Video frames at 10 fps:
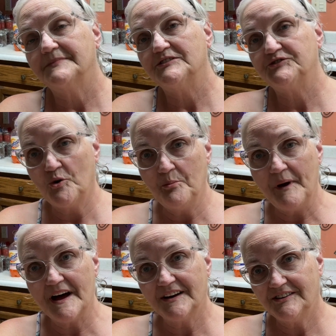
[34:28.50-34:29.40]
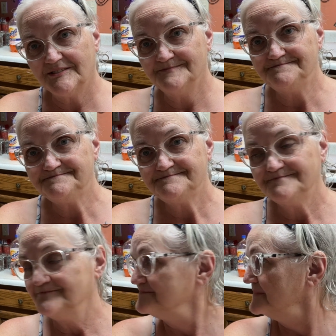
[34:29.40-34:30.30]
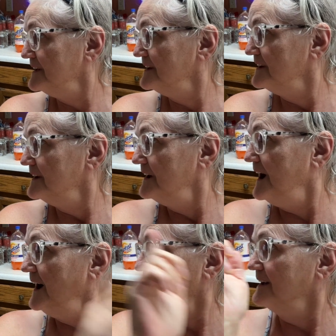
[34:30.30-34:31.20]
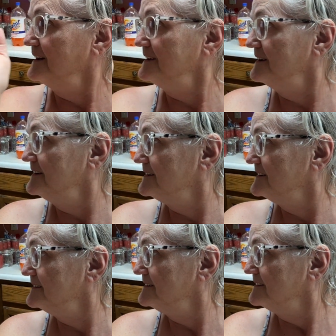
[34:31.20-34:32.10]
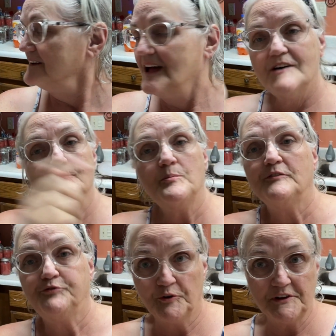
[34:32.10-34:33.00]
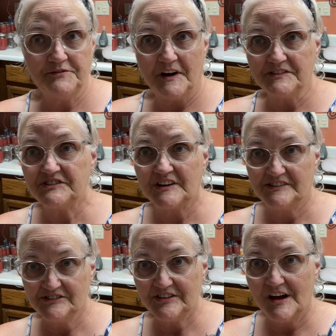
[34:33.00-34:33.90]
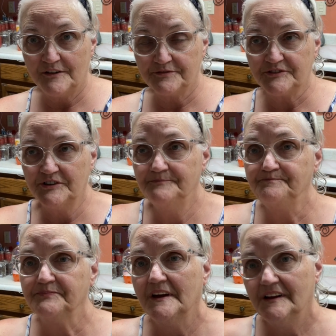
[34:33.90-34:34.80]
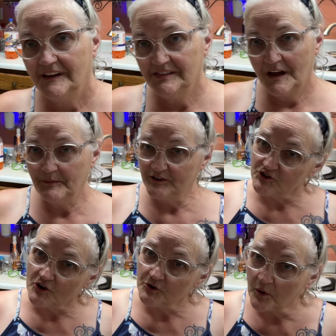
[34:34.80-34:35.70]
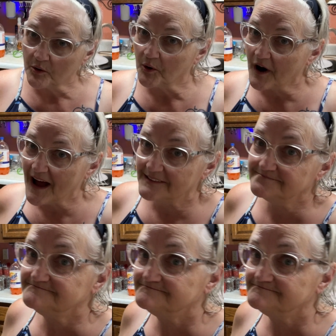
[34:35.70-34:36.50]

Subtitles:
So I'm back. I have about 45 seconds left. And let me show you where we're at.